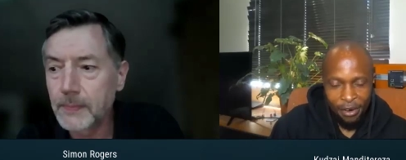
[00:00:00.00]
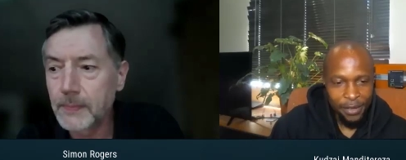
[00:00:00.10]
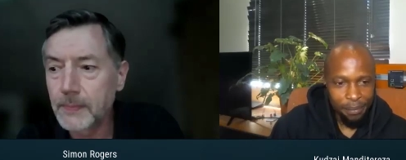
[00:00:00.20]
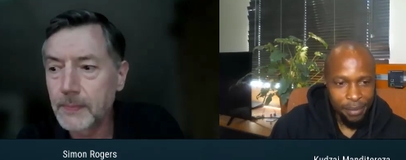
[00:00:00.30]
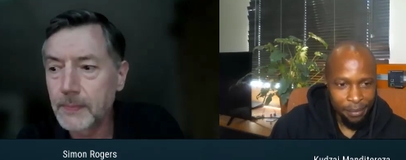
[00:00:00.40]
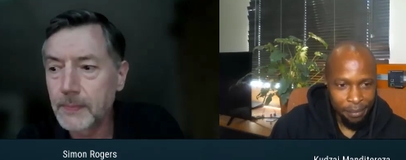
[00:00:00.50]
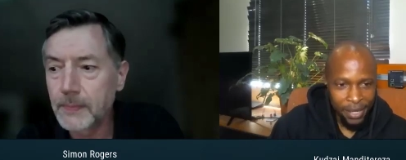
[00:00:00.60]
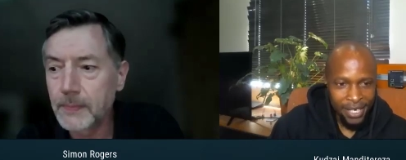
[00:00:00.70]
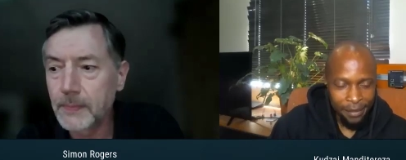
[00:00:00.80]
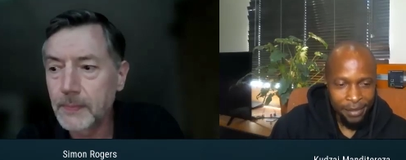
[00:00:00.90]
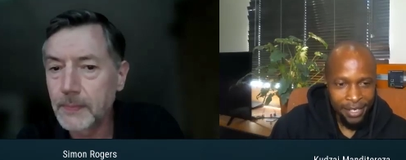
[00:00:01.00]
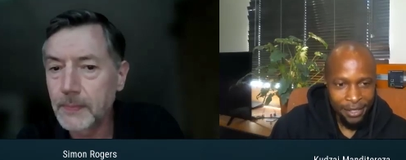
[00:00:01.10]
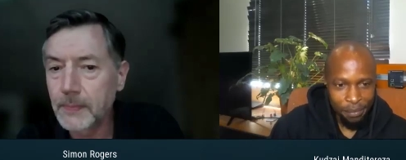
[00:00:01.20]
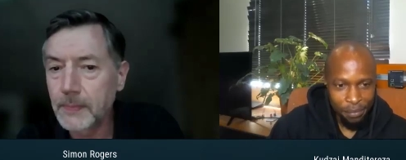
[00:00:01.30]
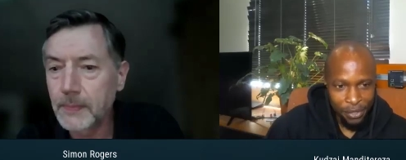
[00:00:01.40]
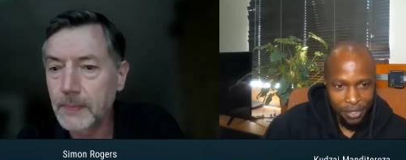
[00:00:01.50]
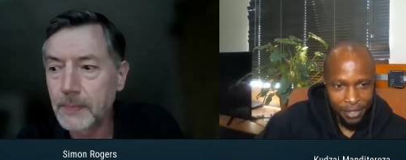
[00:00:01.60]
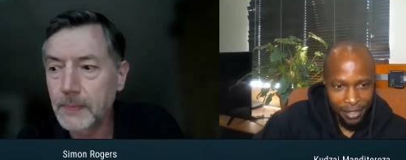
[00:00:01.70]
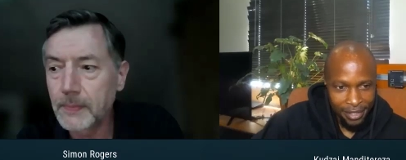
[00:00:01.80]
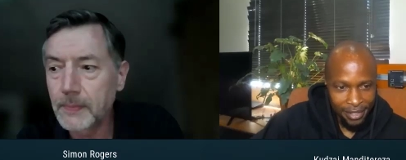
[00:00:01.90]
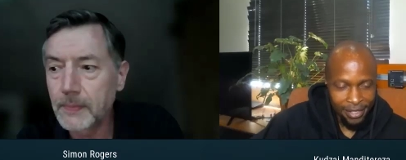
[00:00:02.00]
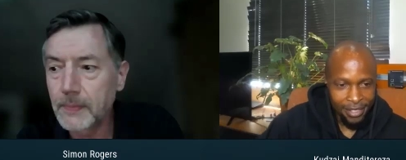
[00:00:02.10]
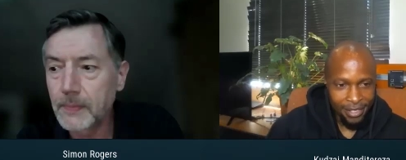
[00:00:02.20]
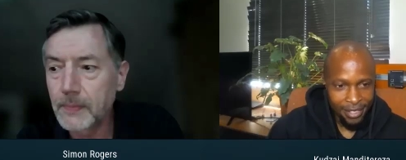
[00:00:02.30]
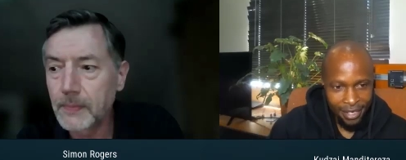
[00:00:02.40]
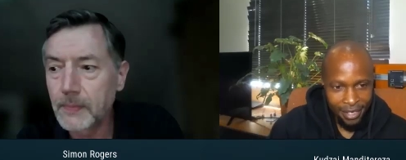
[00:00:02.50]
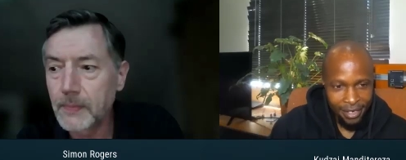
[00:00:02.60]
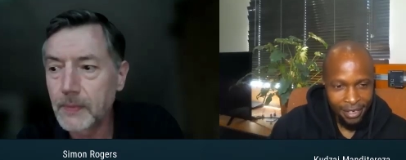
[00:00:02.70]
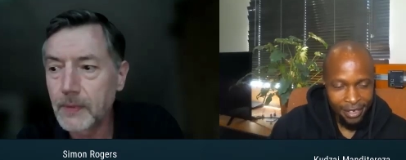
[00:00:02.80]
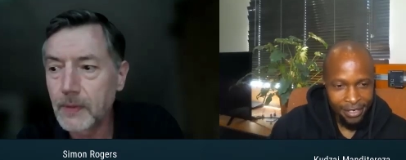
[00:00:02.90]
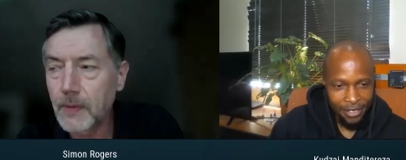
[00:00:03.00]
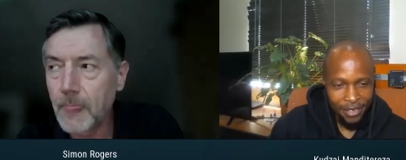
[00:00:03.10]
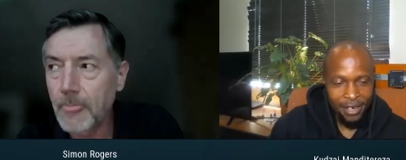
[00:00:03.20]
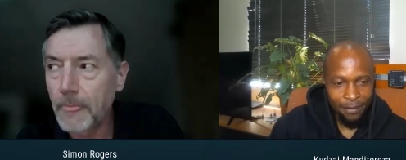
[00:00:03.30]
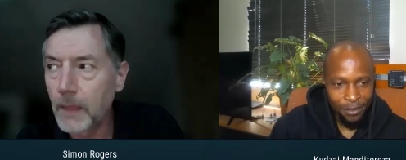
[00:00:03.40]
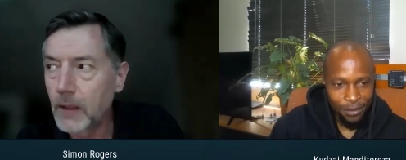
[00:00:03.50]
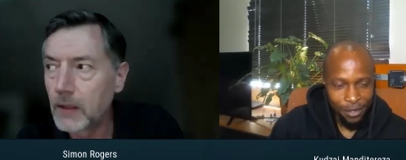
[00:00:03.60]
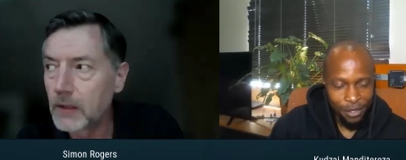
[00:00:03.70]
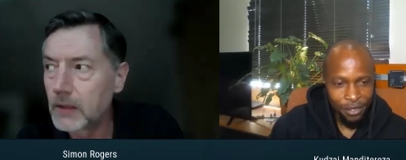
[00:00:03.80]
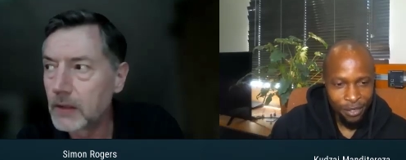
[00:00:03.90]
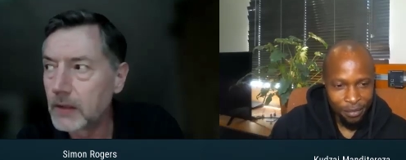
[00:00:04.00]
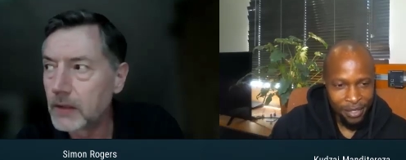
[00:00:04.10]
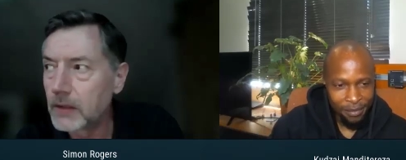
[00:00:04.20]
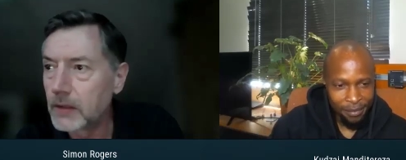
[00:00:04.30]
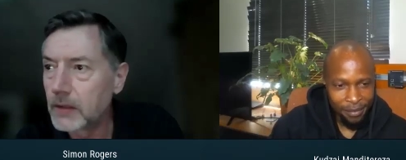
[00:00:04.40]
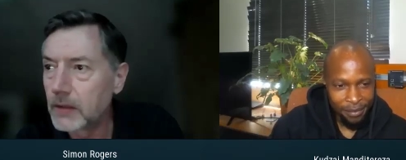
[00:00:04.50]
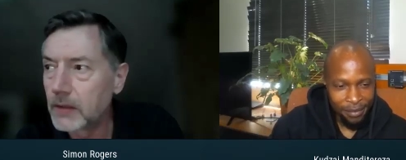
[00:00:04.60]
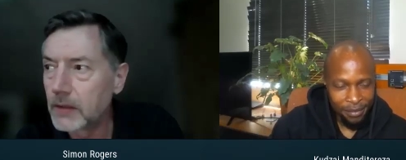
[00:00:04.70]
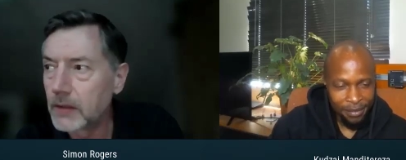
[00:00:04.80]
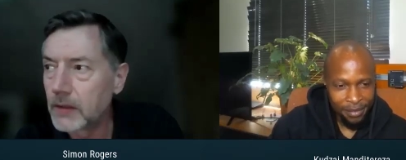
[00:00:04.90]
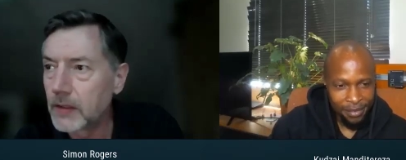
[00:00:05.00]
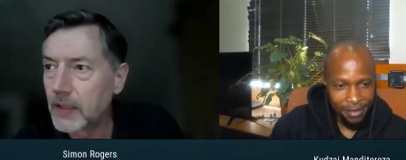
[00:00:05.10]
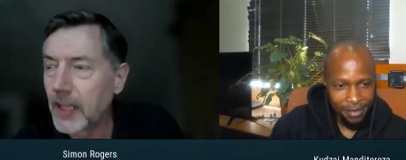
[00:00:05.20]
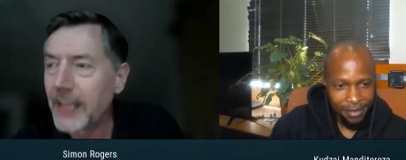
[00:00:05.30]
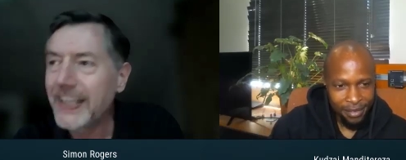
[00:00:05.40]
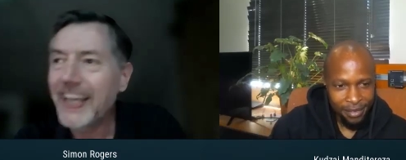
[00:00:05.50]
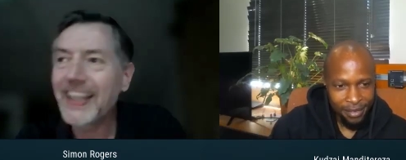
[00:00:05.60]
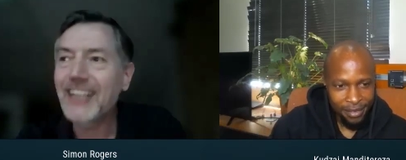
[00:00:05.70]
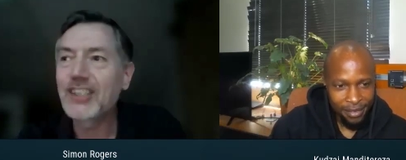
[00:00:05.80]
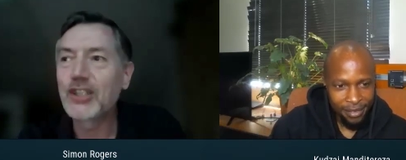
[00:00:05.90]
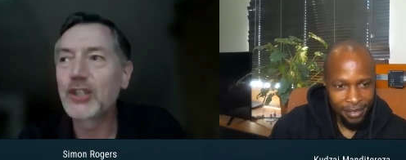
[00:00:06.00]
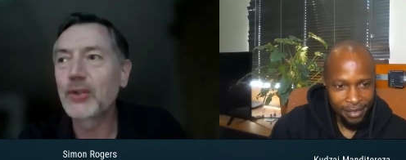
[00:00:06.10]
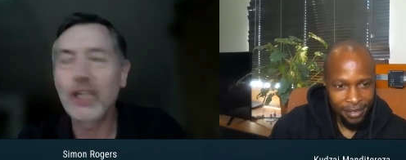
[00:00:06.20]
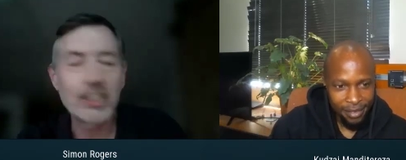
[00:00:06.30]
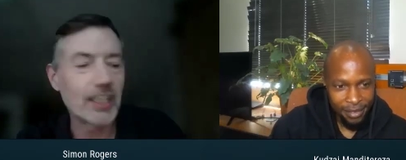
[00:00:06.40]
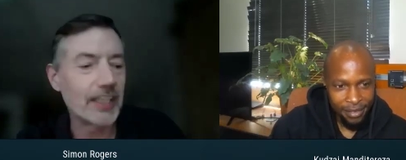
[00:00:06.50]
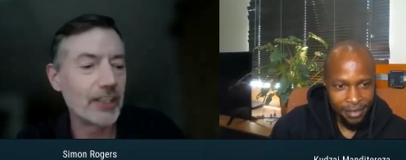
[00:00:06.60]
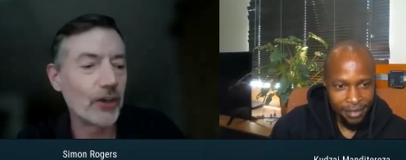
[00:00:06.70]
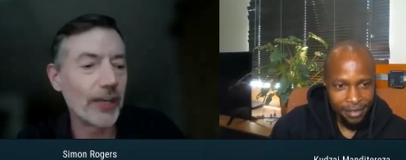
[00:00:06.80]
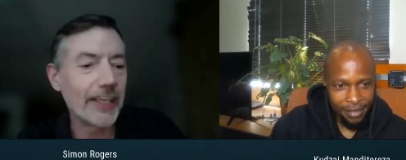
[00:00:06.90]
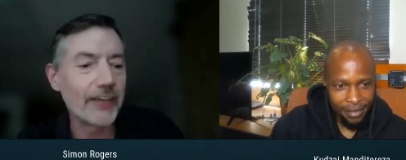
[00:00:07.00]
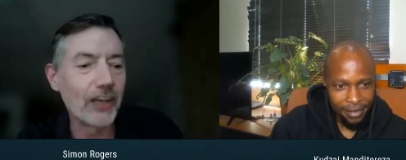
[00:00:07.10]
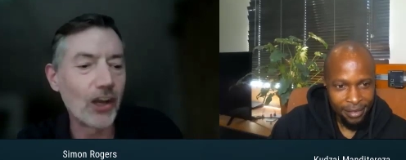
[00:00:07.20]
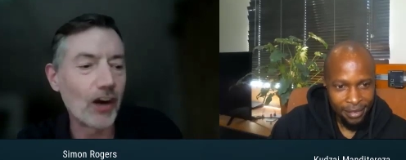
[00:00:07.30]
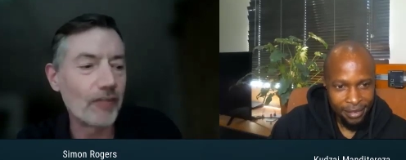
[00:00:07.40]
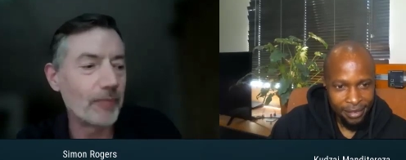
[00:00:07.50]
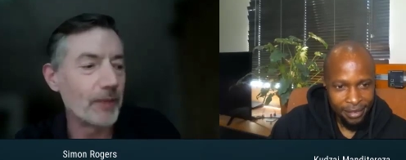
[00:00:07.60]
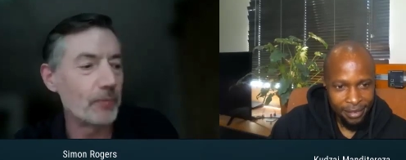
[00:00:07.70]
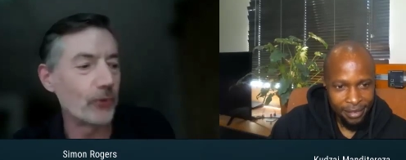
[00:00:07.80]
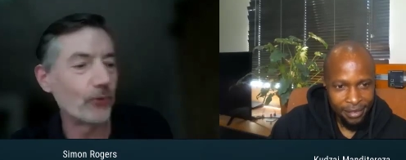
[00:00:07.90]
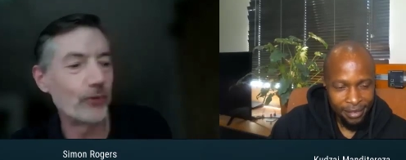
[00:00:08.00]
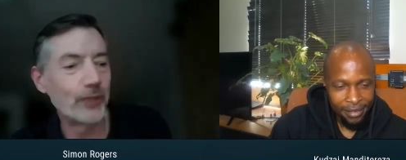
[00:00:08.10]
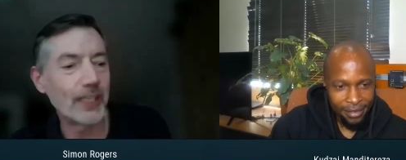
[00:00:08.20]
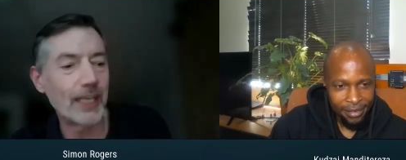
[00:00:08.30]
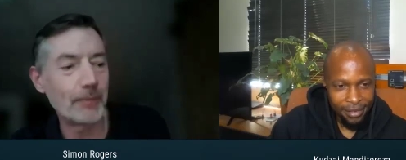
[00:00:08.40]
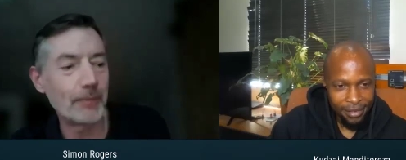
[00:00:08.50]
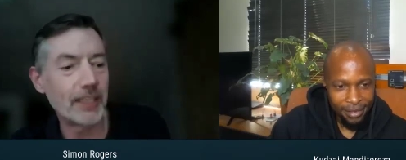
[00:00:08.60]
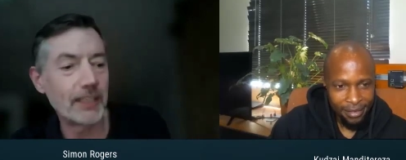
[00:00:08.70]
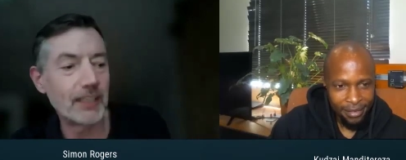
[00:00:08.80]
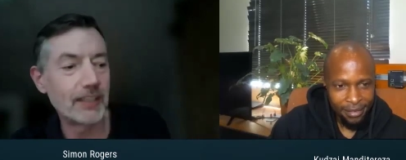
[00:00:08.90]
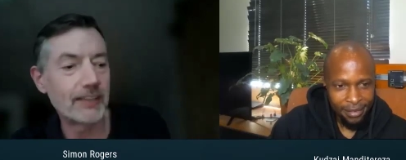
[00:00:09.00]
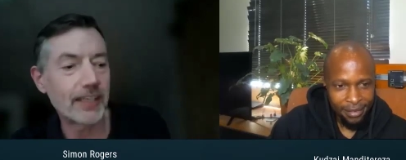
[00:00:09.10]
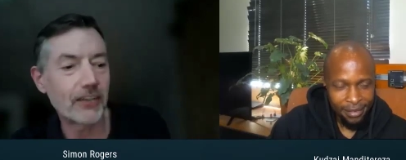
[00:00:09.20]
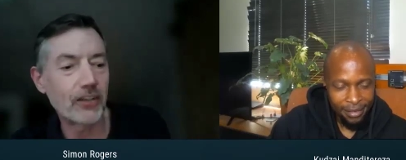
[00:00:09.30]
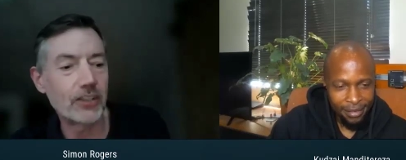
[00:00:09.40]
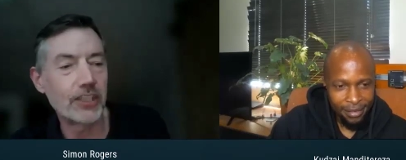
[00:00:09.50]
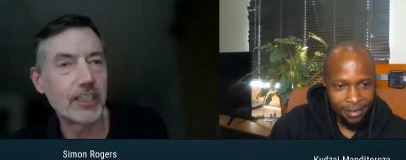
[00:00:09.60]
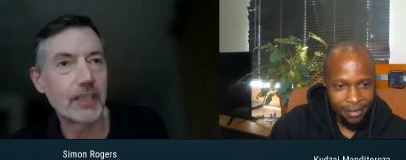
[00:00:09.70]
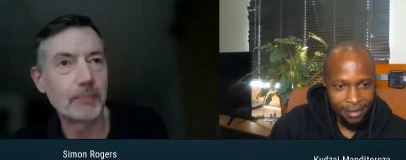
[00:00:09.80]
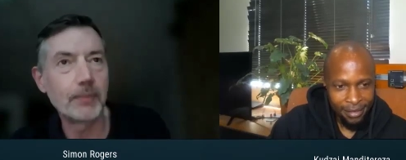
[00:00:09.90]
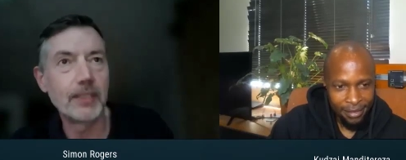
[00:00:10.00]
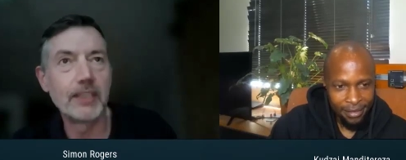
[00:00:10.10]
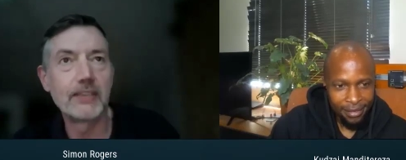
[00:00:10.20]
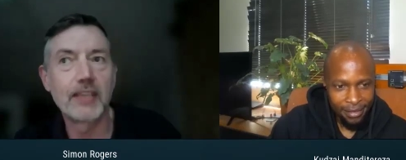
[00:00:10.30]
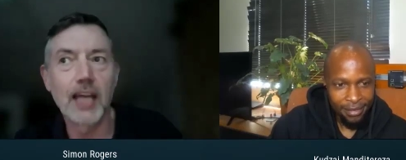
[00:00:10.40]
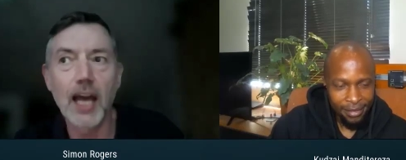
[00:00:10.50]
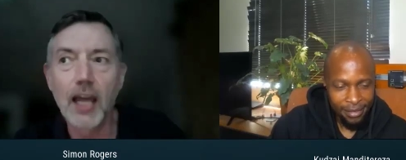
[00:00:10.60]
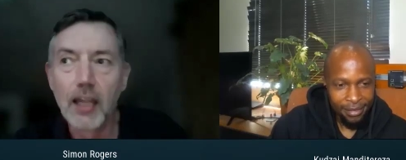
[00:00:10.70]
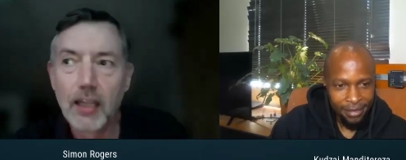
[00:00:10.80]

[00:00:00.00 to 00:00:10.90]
Speaker 1: COVID pan- pandemic has pushed this this uh, uh, uh, drive to autonomy?
Speaker 2: Yeah, that's a good question. Uh, you know, I hear a lot of people claiming in the technology companies that